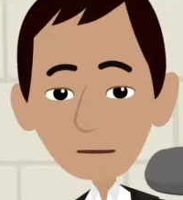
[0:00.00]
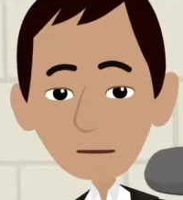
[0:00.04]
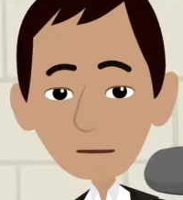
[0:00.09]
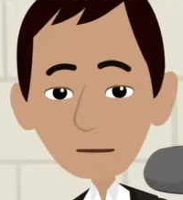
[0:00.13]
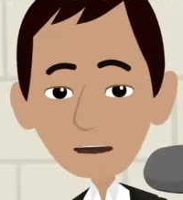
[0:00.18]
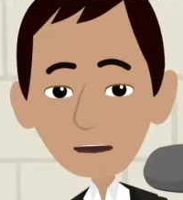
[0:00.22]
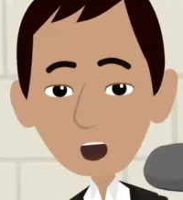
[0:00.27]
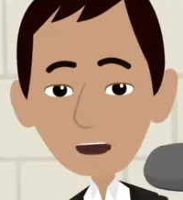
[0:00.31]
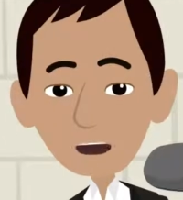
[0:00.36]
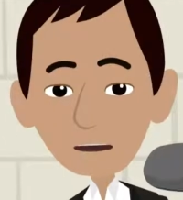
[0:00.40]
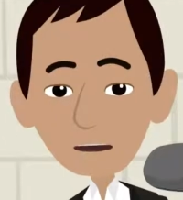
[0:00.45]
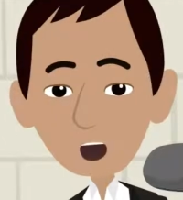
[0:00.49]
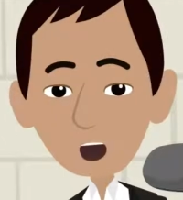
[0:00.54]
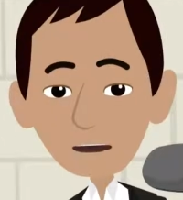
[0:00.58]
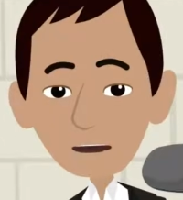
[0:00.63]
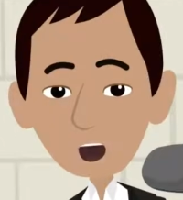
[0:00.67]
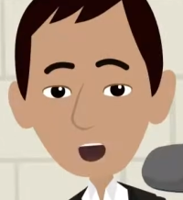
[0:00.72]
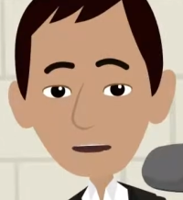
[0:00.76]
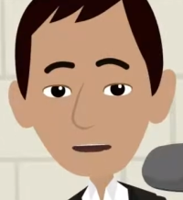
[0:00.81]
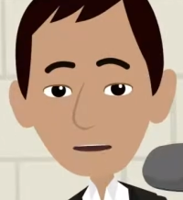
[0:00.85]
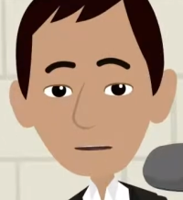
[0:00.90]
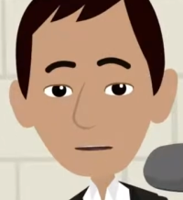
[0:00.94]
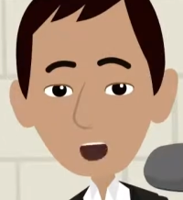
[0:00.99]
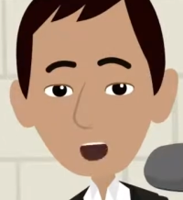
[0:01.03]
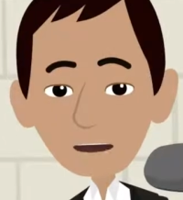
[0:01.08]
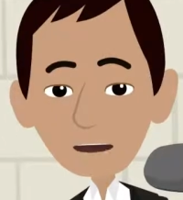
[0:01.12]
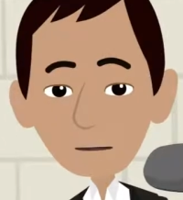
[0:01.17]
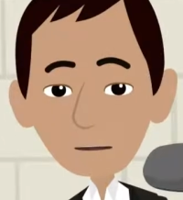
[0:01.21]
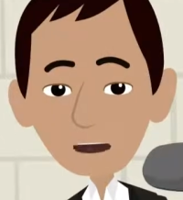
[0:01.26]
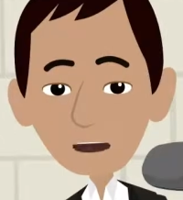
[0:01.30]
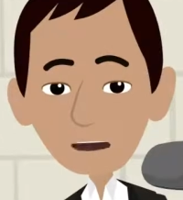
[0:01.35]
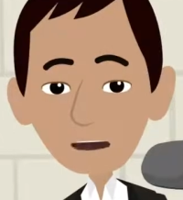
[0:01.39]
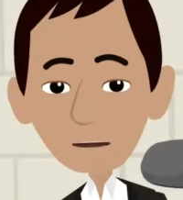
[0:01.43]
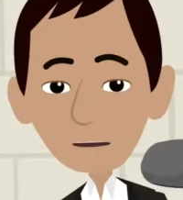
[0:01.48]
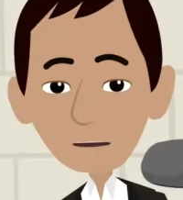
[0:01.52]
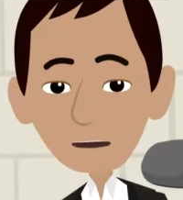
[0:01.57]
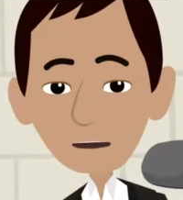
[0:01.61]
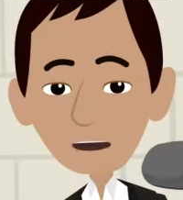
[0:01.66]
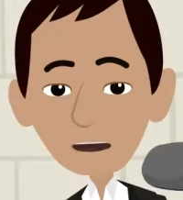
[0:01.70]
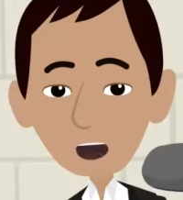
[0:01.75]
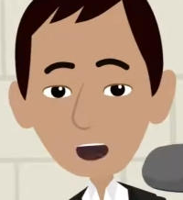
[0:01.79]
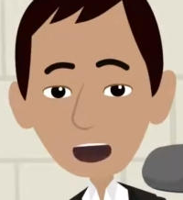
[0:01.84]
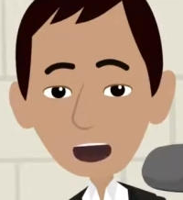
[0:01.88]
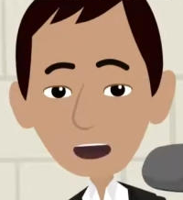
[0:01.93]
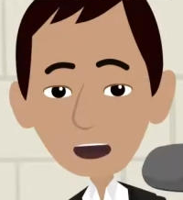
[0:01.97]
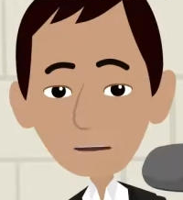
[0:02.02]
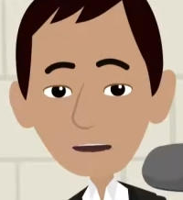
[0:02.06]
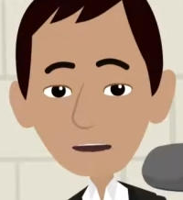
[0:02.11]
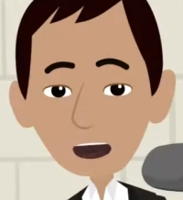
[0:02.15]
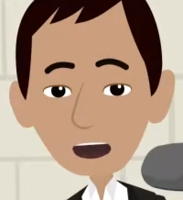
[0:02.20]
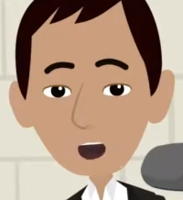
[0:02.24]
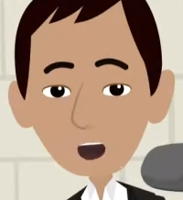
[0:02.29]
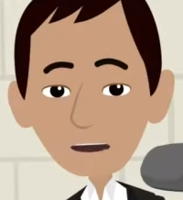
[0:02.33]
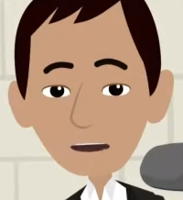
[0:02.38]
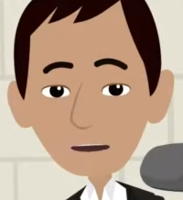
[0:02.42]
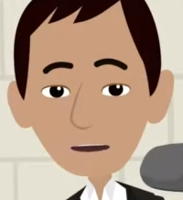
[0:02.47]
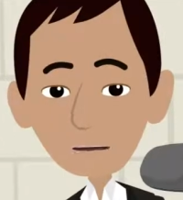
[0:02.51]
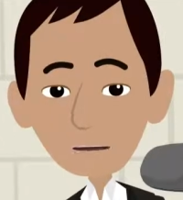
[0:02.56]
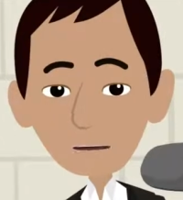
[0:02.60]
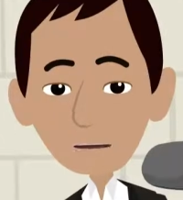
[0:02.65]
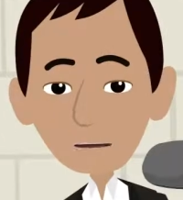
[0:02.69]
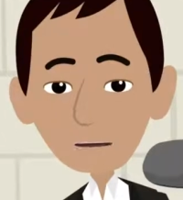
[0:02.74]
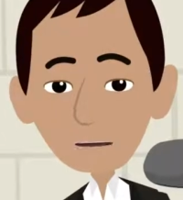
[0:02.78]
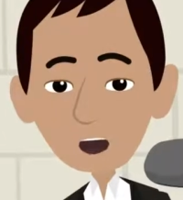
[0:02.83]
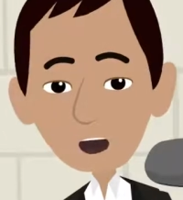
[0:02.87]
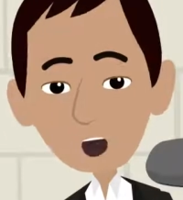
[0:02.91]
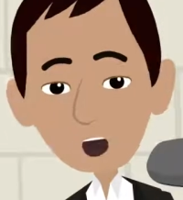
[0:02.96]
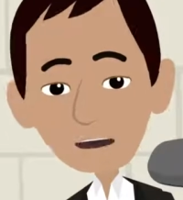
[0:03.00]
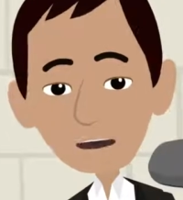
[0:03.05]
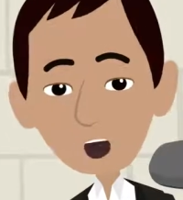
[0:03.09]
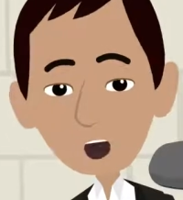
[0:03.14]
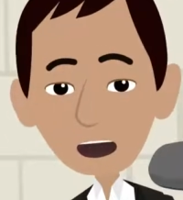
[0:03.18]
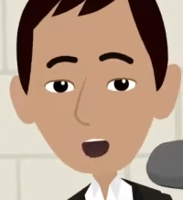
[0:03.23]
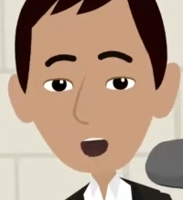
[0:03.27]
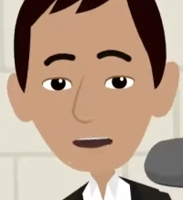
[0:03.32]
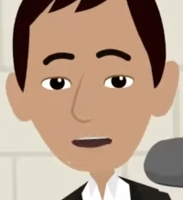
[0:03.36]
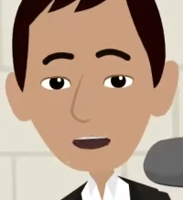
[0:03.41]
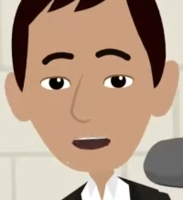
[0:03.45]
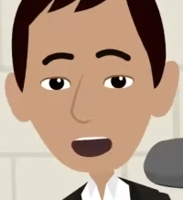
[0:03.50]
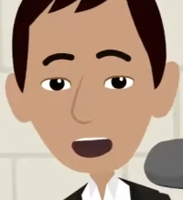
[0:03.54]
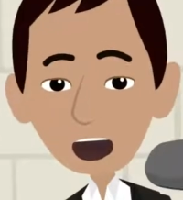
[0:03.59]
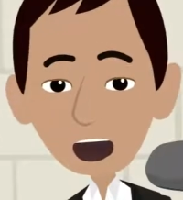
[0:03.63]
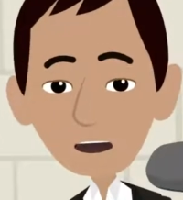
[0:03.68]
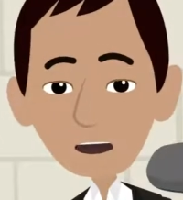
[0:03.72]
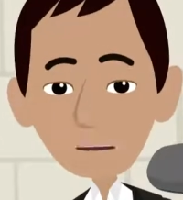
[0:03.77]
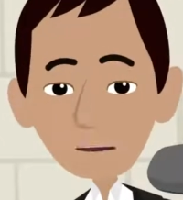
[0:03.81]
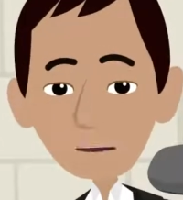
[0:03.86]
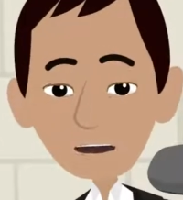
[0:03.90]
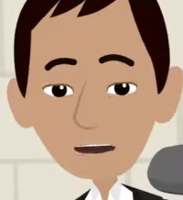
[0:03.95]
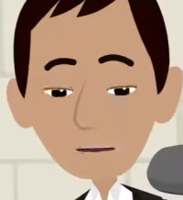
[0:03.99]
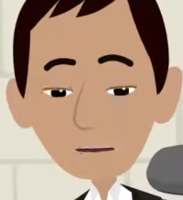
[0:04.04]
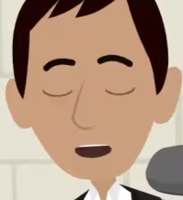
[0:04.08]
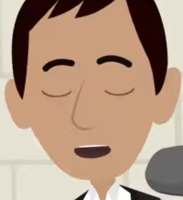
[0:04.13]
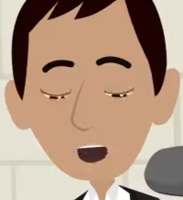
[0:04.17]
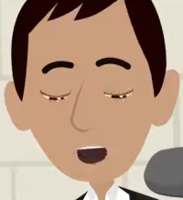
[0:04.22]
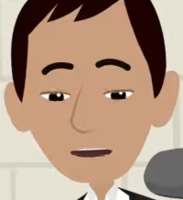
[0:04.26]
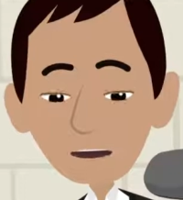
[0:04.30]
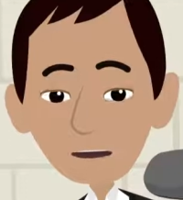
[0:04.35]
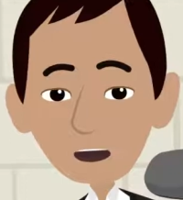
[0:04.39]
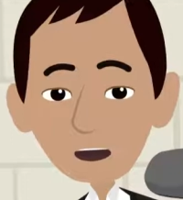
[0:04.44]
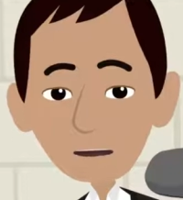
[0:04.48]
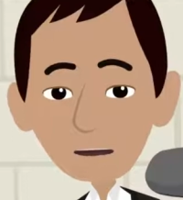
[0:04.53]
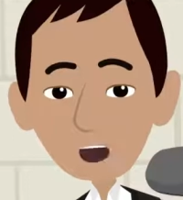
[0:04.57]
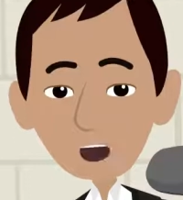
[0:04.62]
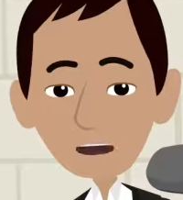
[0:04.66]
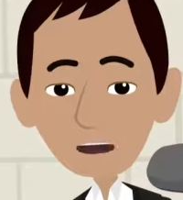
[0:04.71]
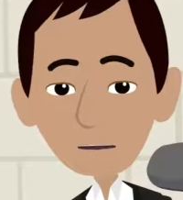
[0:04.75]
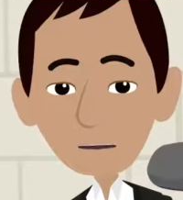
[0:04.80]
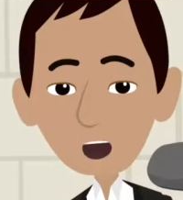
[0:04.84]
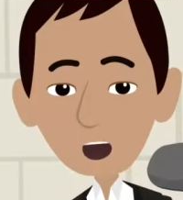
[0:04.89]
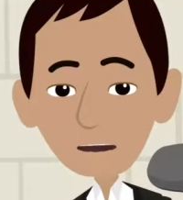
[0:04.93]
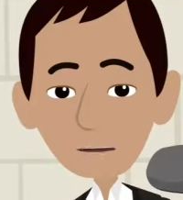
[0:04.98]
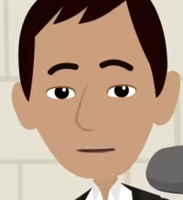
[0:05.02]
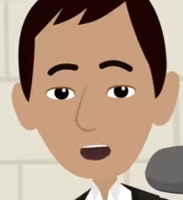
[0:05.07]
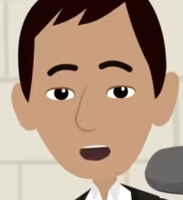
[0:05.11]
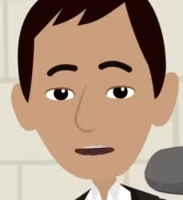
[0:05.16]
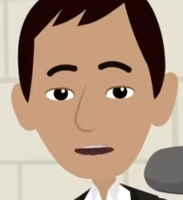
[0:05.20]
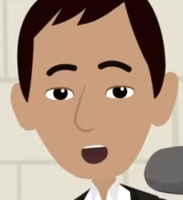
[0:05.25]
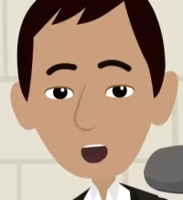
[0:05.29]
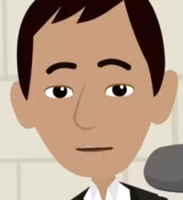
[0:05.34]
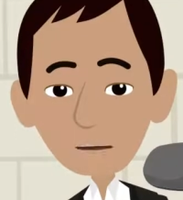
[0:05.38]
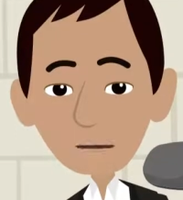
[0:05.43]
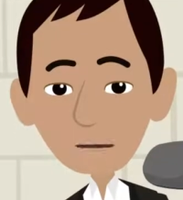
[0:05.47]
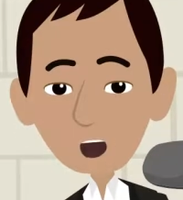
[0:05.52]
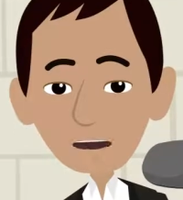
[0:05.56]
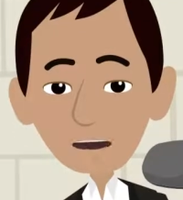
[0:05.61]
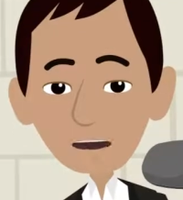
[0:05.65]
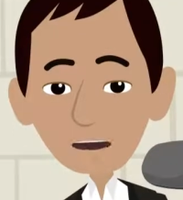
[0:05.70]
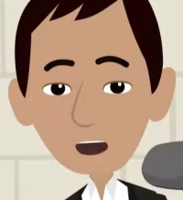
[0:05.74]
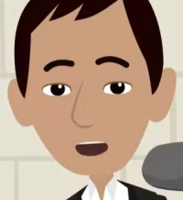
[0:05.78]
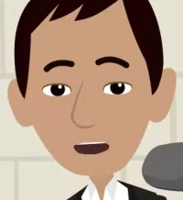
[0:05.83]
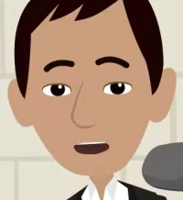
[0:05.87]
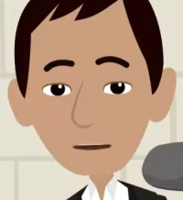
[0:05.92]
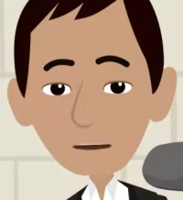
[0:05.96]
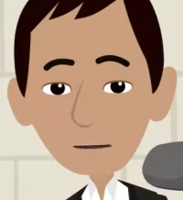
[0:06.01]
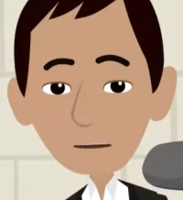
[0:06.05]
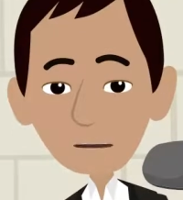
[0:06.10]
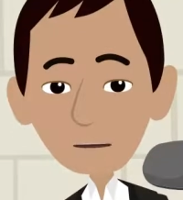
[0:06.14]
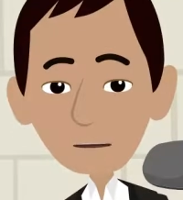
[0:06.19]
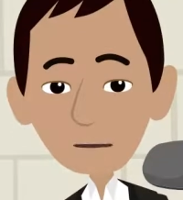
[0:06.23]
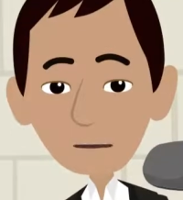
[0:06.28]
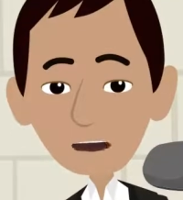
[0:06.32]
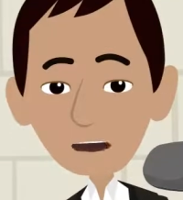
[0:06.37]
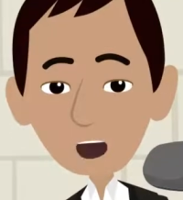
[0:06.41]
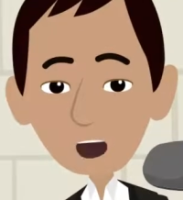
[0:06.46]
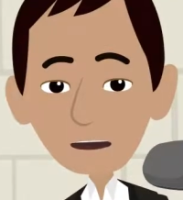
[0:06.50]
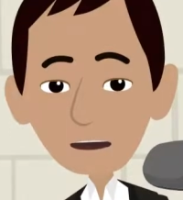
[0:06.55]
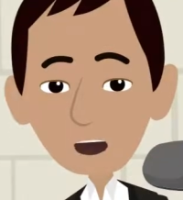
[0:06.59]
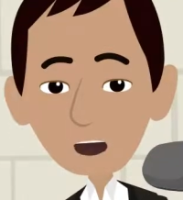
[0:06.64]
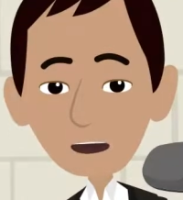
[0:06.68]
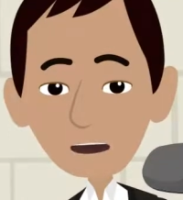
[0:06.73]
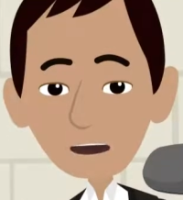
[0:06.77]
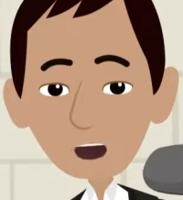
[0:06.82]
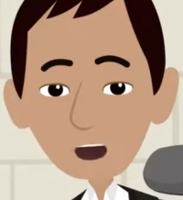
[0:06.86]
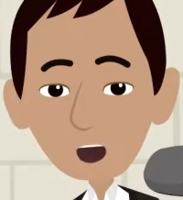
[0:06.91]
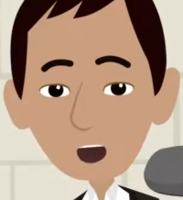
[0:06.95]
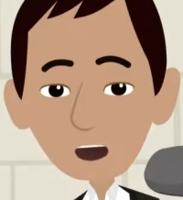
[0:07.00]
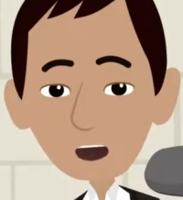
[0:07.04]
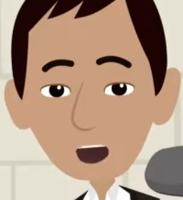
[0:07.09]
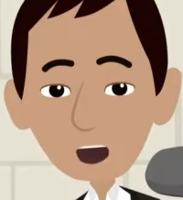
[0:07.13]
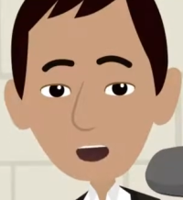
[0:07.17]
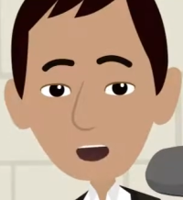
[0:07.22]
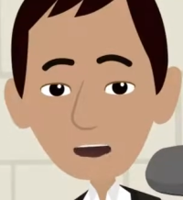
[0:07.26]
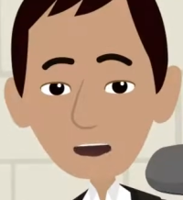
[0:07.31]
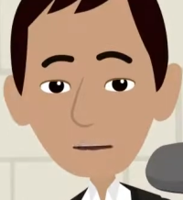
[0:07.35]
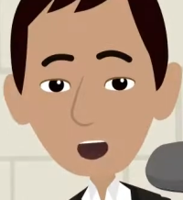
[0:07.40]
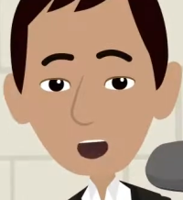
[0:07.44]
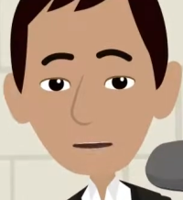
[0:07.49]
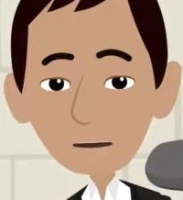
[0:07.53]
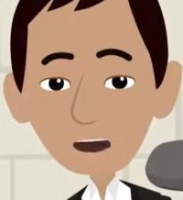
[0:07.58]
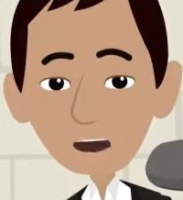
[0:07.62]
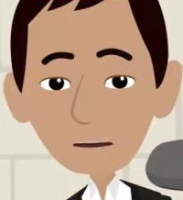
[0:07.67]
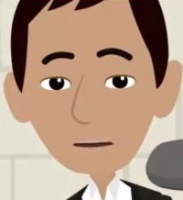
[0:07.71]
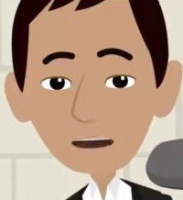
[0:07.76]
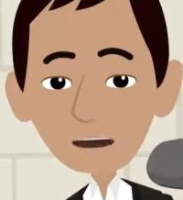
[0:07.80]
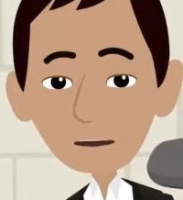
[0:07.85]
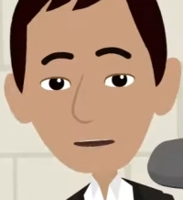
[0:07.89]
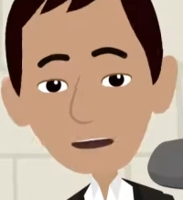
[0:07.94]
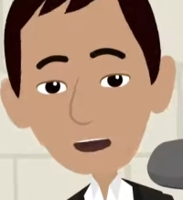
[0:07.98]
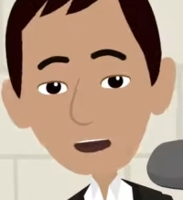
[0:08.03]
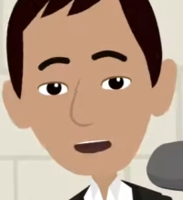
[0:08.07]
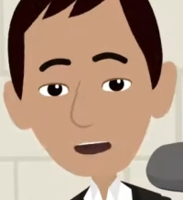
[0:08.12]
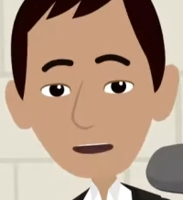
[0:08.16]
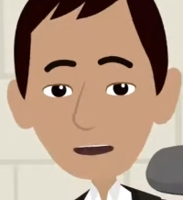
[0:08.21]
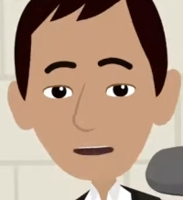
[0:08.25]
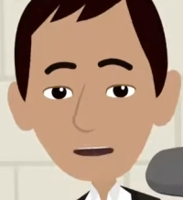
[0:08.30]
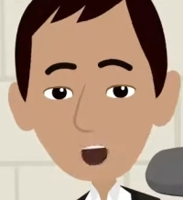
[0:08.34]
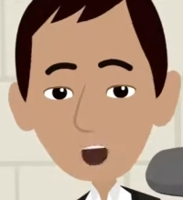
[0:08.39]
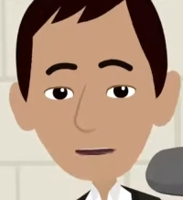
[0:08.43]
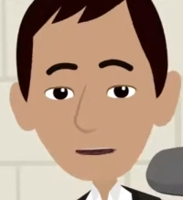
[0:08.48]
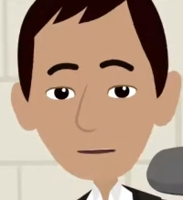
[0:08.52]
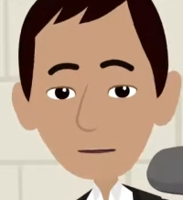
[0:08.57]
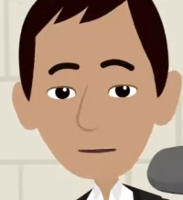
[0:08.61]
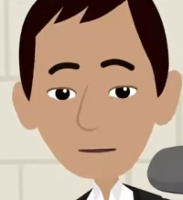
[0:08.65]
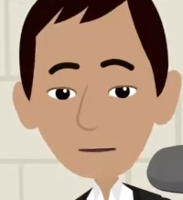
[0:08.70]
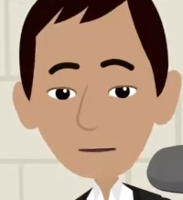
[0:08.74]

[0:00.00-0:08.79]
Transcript: There is the distinction of the thing that you are most excited about as perhaps being one of the main purposes in your life.